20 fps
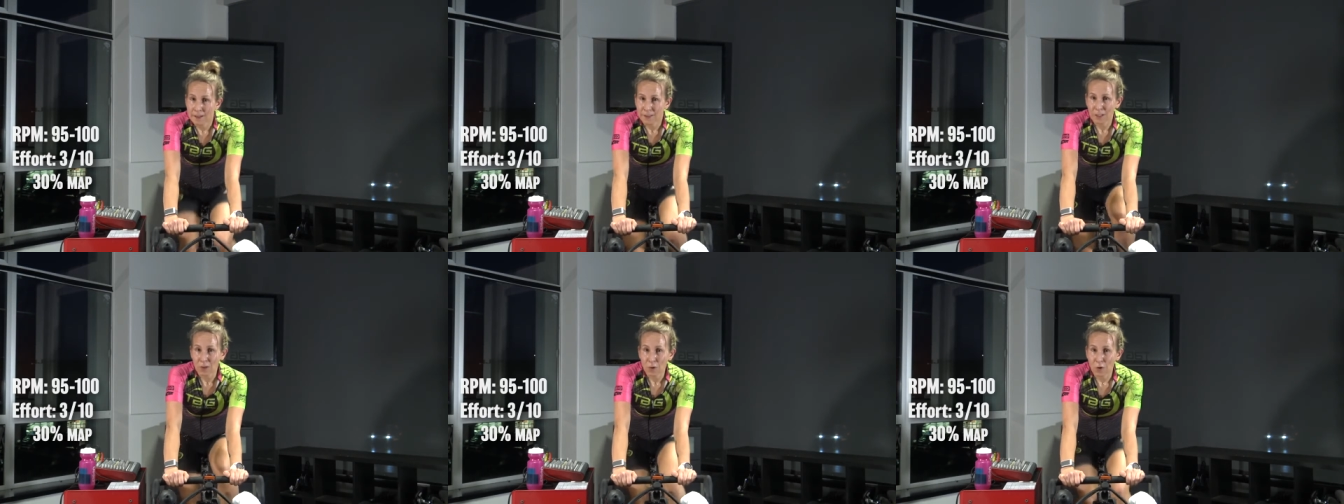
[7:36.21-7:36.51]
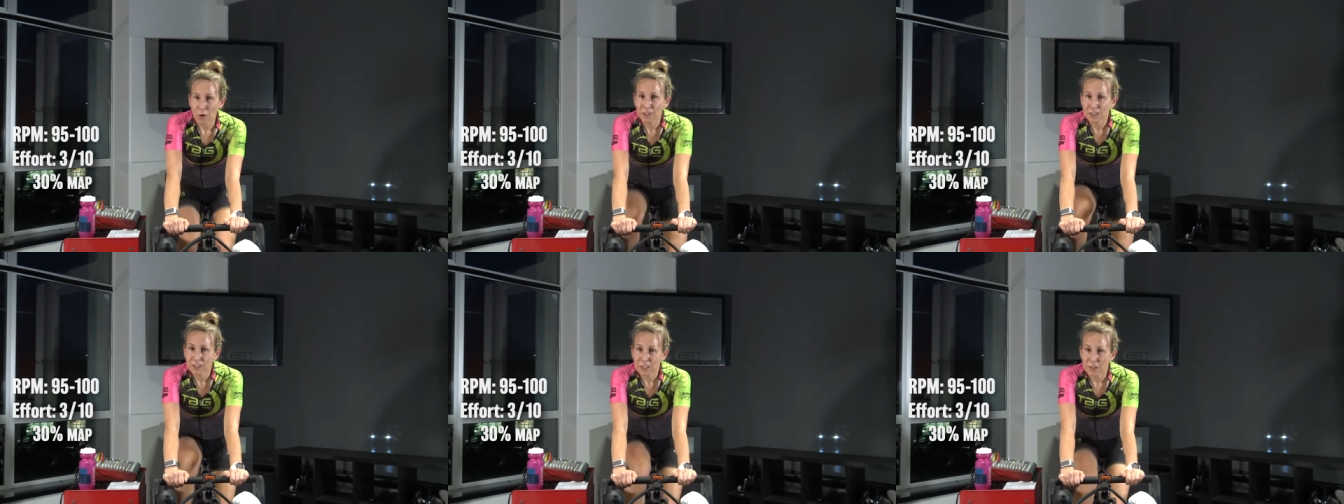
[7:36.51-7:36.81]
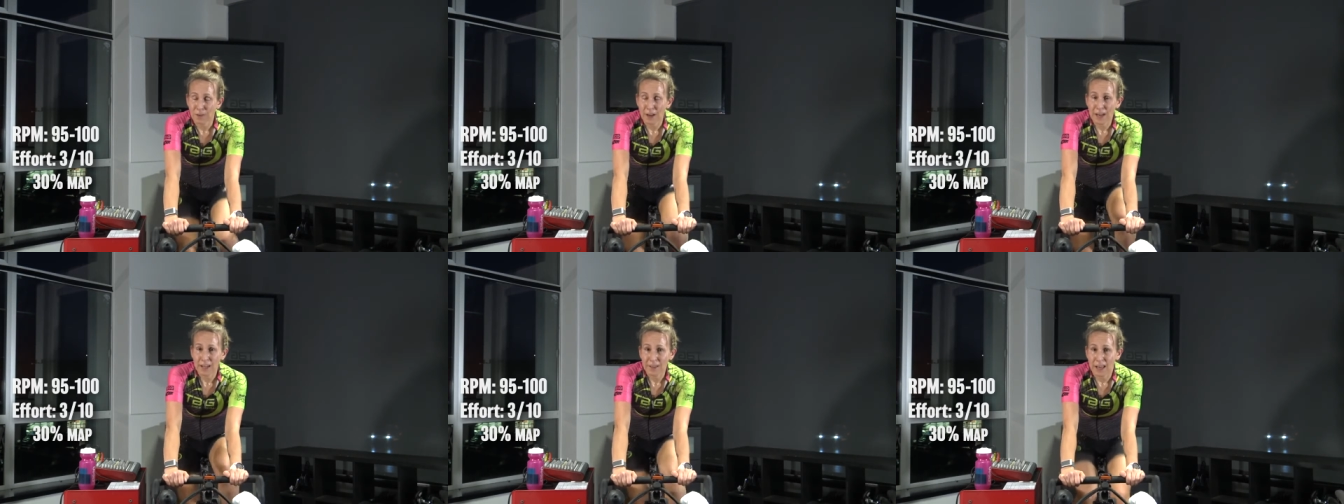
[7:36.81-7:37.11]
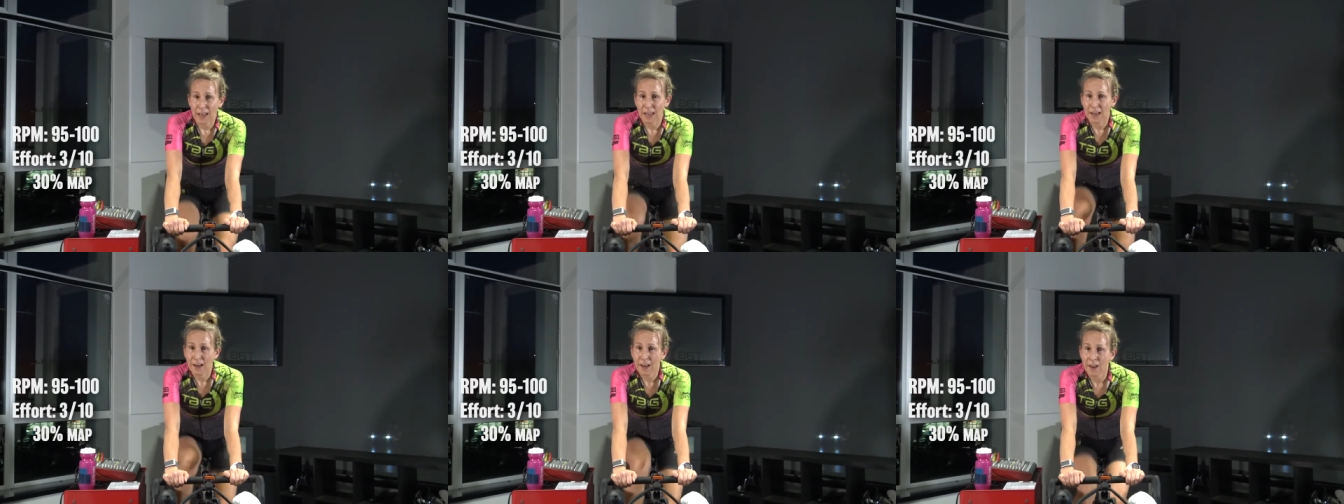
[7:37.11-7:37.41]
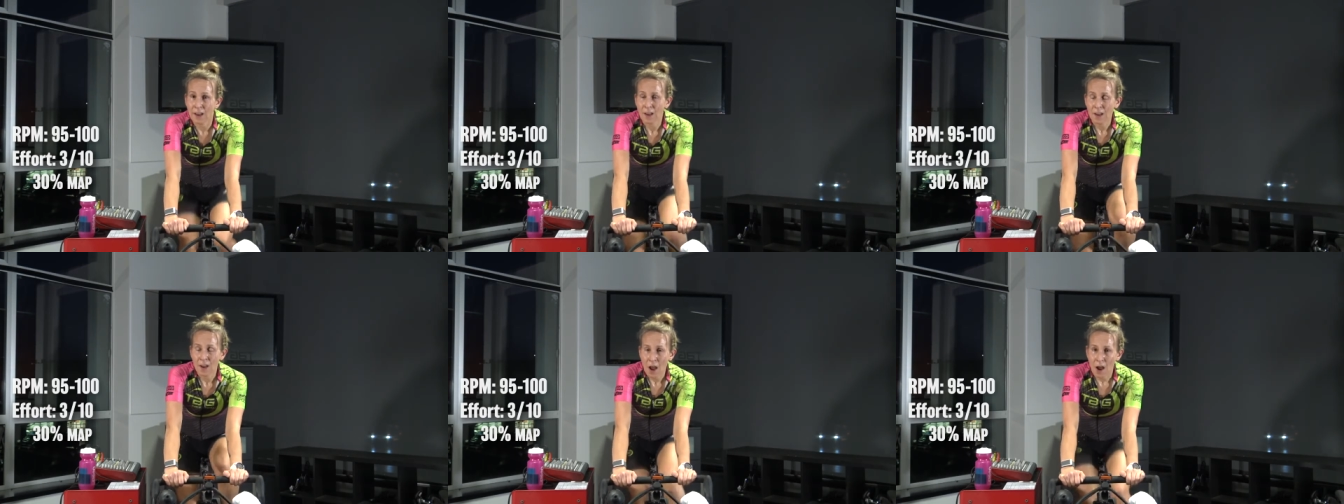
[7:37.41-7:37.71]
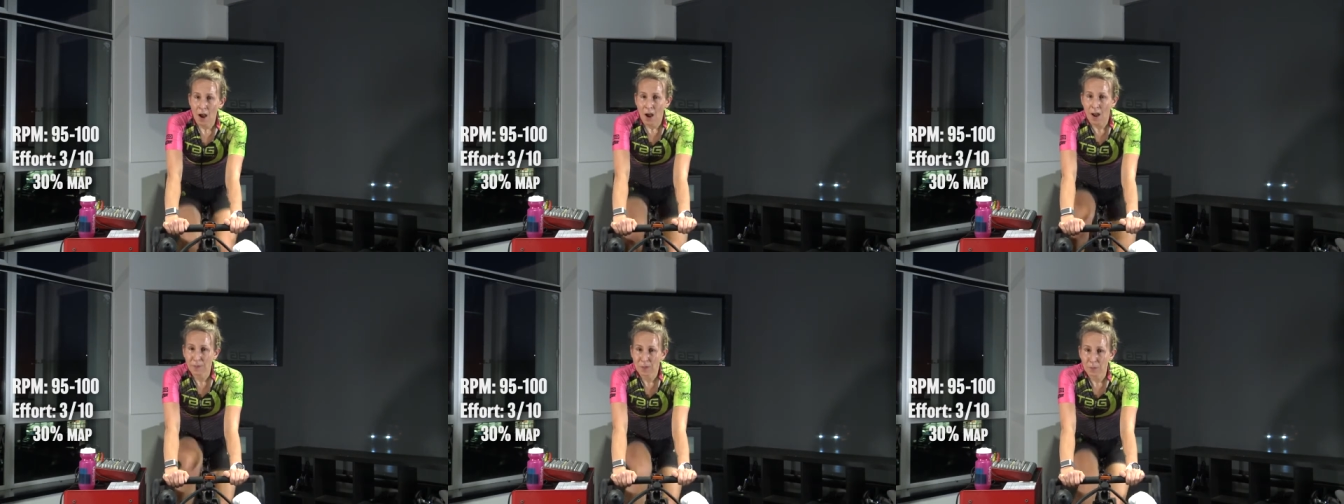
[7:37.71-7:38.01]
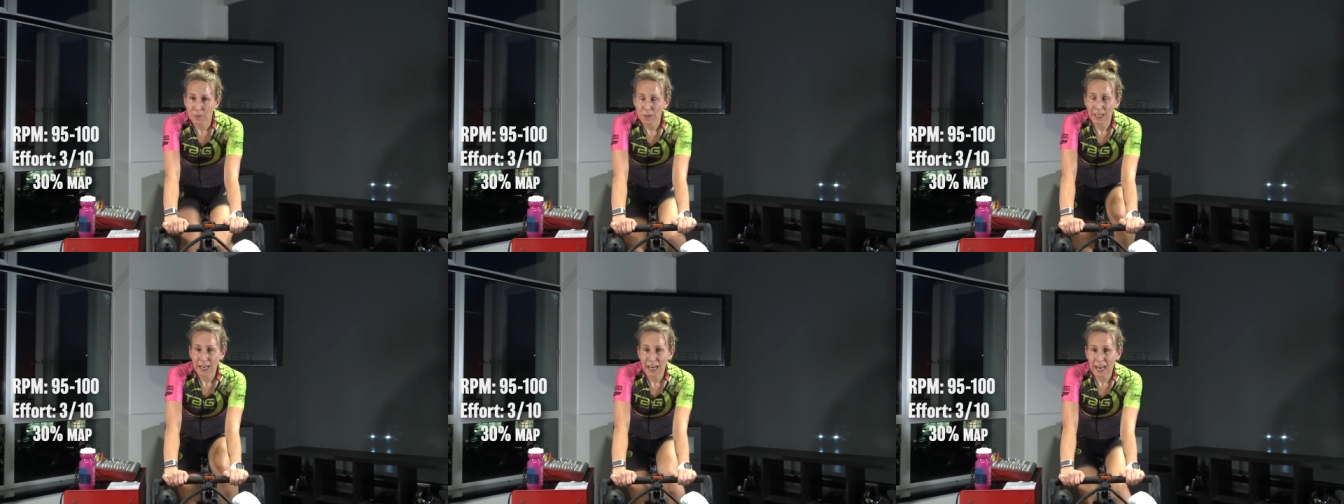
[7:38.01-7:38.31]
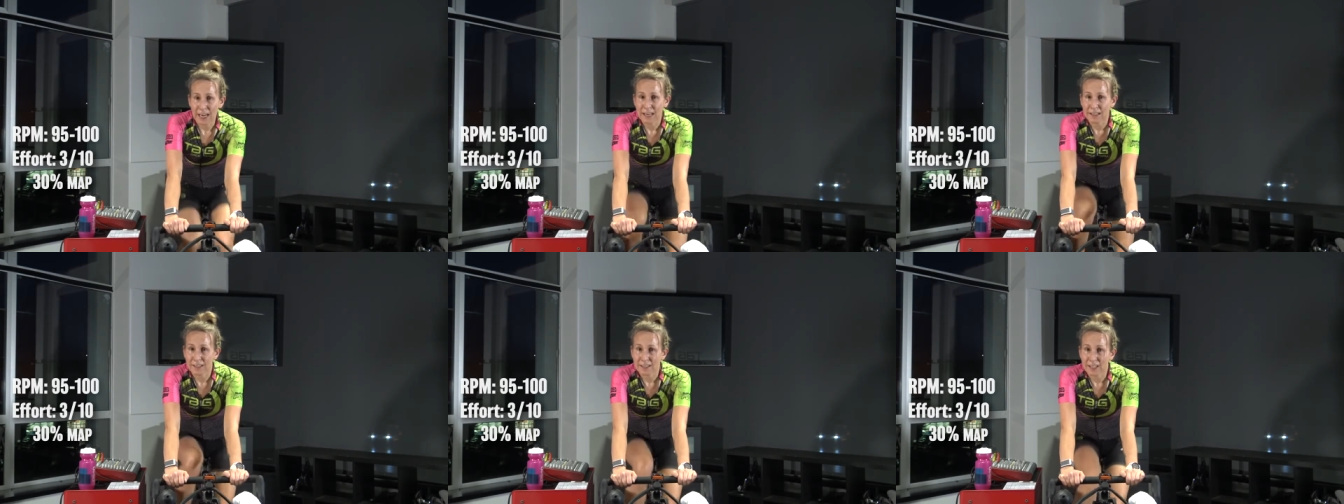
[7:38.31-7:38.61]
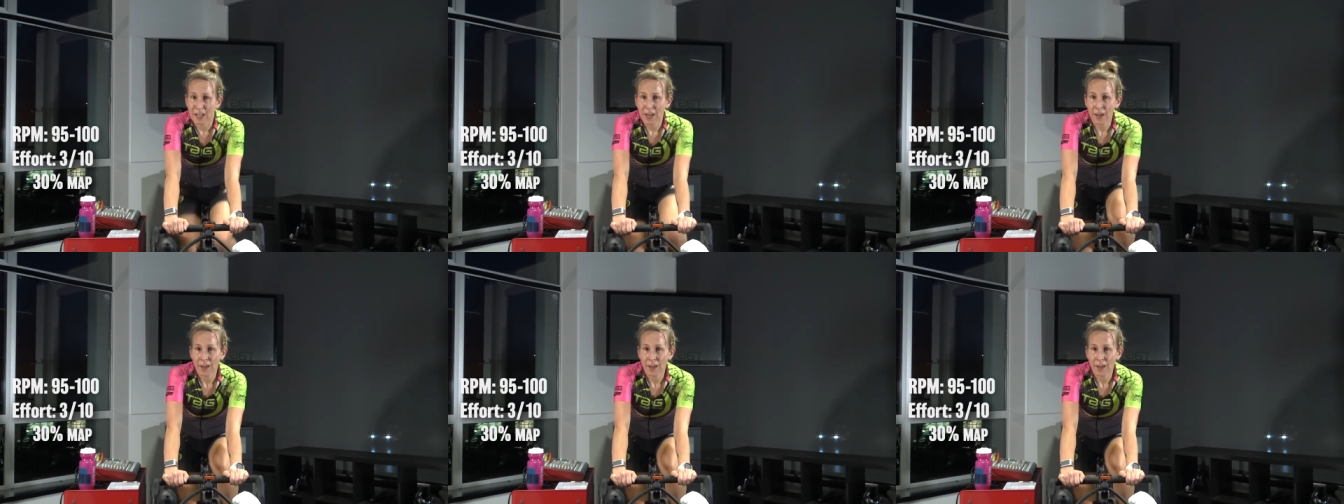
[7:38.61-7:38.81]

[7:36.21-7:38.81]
The goal is to find that optimal cadence